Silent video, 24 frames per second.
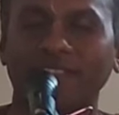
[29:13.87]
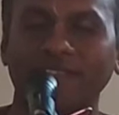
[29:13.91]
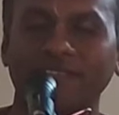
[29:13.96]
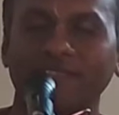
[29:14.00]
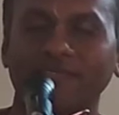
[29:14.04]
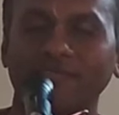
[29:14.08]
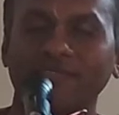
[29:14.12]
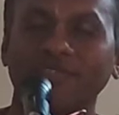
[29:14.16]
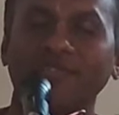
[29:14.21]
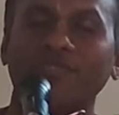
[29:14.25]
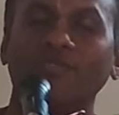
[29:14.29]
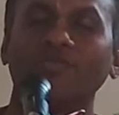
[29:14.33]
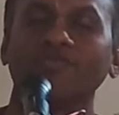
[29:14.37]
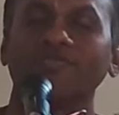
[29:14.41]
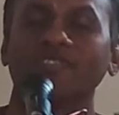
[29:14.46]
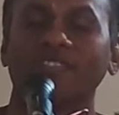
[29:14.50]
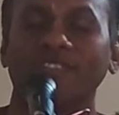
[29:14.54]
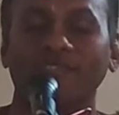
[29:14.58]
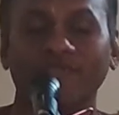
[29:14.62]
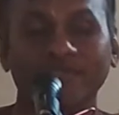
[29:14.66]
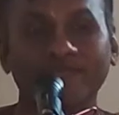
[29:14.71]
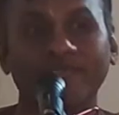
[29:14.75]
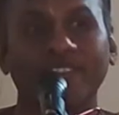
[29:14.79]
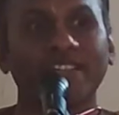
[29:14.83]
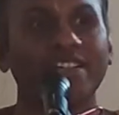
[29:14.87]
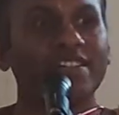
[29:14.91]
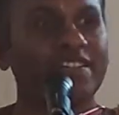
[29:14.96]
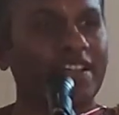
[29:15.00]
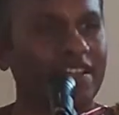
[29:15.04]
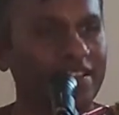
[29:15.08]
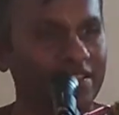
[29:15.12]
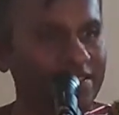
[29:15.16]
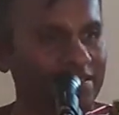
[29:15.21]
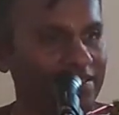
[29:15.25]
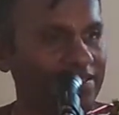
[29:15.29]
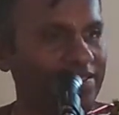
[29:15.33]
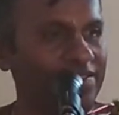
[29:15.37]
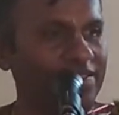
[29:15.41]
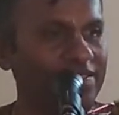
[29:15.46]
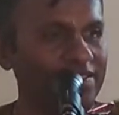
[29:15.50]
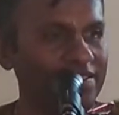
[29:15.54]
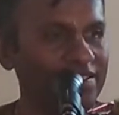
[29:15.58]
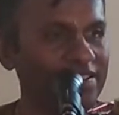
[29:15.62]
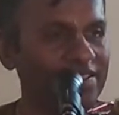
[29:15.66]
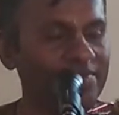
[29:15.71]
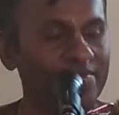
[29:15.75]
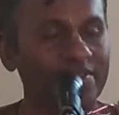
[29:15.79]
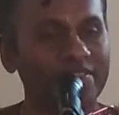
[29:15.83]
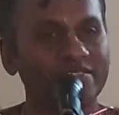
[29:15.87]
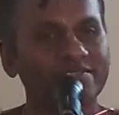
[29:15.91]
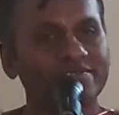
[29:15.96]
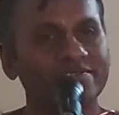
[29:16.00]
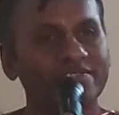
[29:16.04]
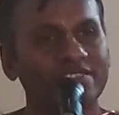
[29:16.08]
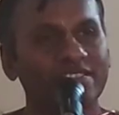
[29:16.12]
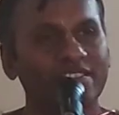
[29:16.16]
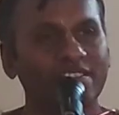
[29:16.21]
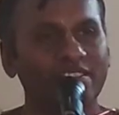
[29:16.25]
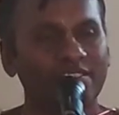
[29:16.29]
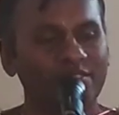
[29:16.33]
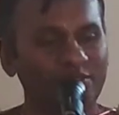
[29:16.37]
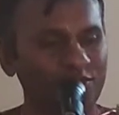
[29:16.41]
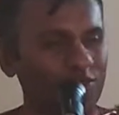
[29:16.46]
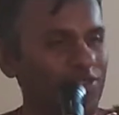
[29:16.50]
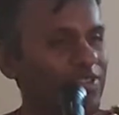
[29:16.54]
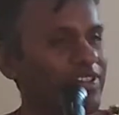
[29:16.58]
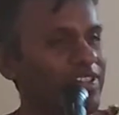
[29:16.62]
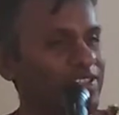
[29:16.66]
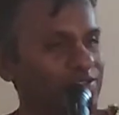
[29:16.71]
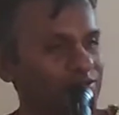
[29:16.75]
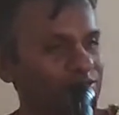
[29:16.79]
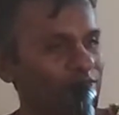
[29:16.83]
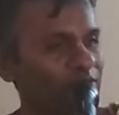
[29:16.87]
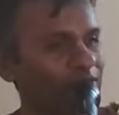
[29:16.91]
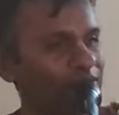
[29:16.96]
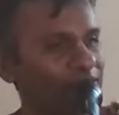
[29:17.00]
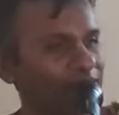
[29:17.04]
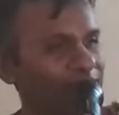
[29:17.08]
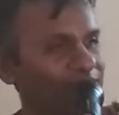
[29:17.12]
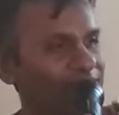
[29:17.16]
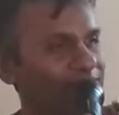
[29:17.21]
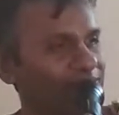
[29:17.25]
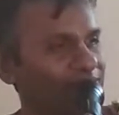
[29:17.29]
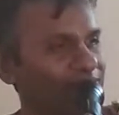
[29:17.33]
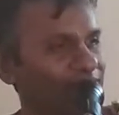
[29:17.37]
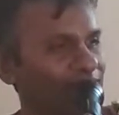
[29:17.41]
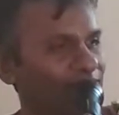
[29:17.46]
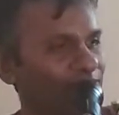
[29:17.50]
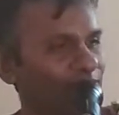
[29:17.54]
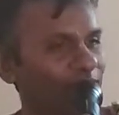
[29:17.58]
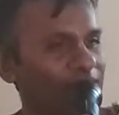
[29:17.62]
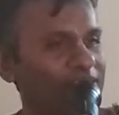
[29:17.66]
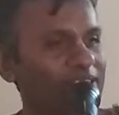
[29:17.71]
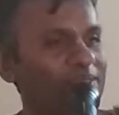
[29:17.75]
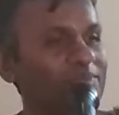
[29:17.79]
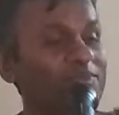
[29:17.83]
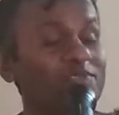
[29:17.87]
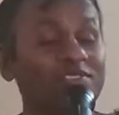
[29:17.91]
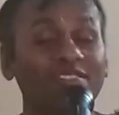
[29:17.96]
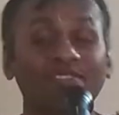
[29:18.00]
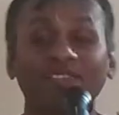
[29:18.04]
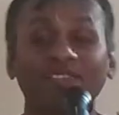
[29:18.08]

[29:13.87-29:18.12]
like this and dozing. He was very tired. Because in ISKCON, no? What time do